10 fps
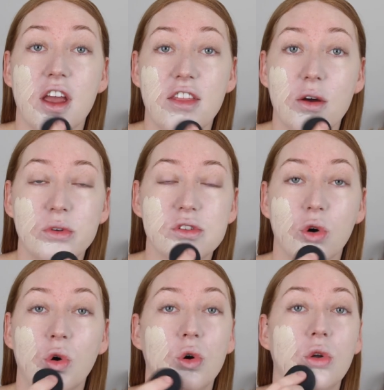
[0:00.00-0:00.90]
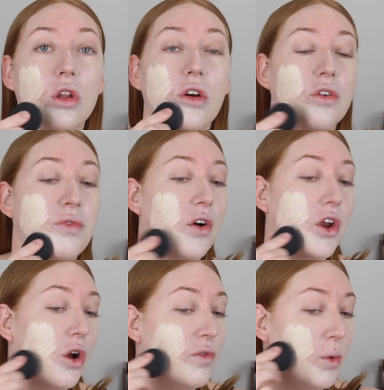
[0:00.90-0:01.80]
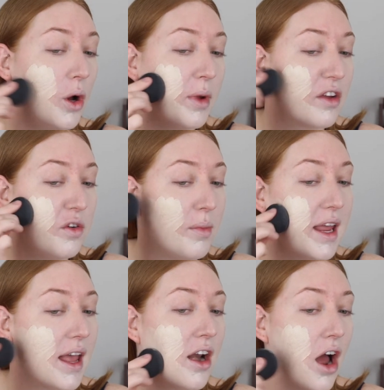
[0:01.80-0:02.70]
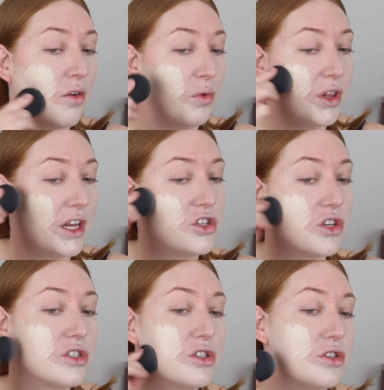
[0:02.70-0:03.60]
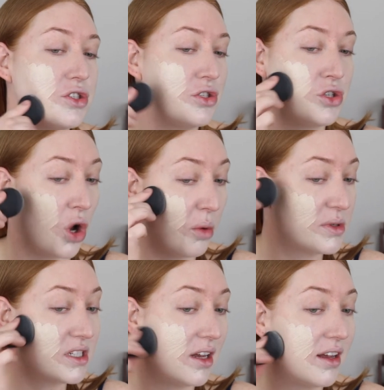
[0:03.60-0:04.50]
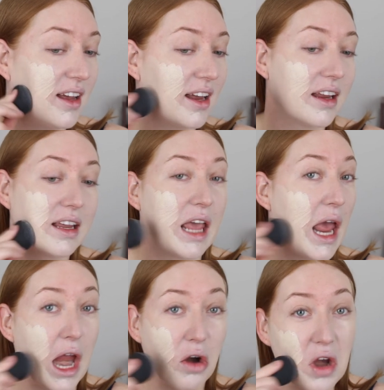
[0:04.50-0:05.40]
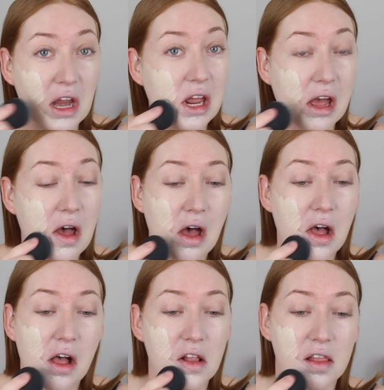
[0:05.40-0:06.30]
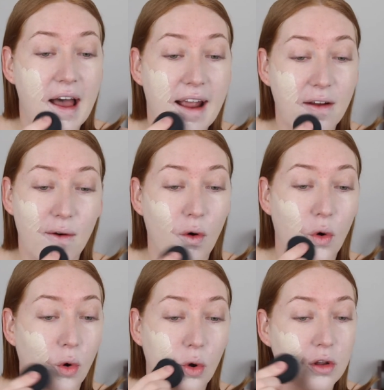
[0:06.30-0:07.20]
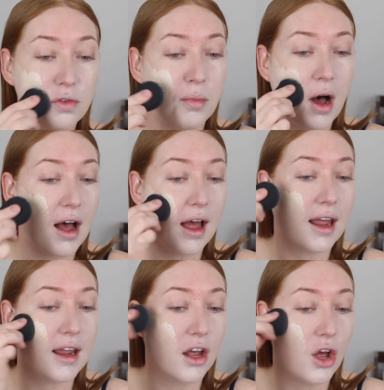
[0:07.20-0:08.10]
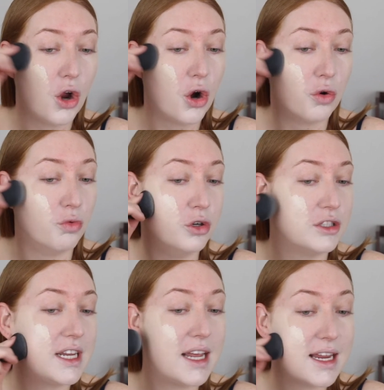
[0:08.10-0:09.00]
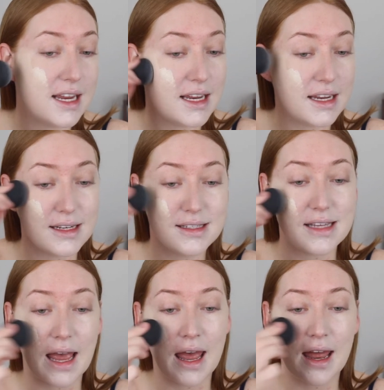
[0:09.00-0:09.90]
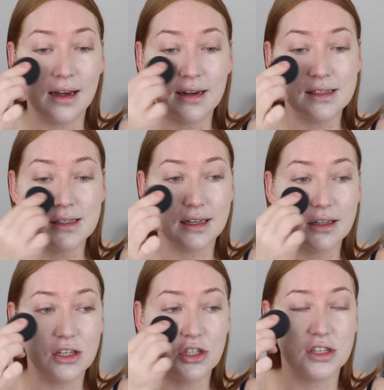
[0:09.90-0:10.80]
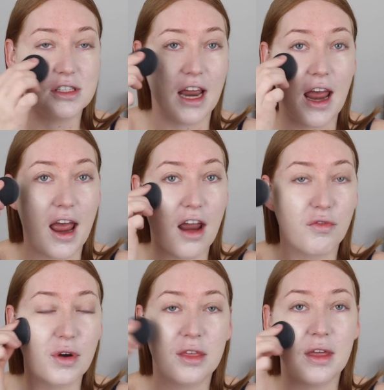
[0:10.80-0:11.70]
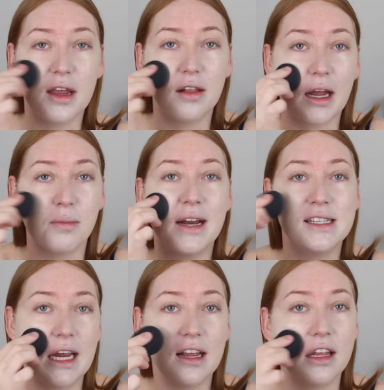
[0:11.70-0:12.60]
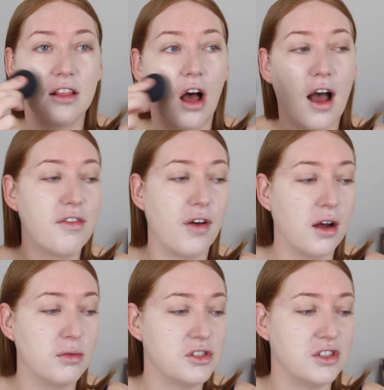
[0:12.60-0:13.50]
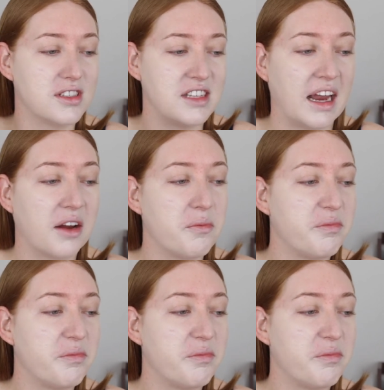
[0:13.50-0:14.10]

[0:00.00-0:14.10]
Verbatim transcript: yeah, that was all very overwhelming for me, and I really just stopped caring. Like, all of my routines and just everything, like my daily life, I was just like,